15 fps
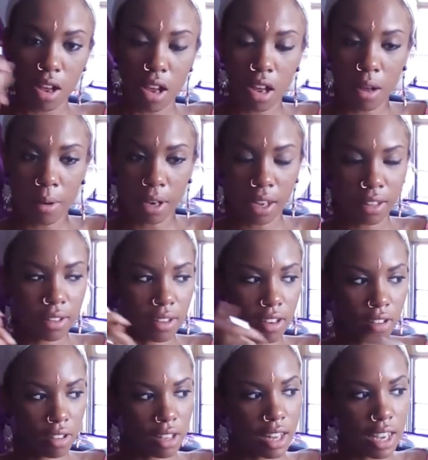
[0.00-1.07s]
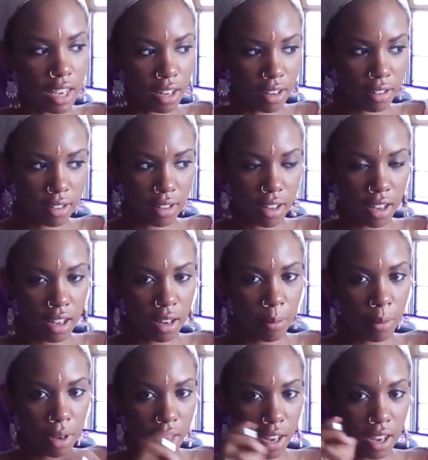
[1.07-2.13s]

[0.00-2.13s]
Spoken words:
I got the Nearly Naked instead, but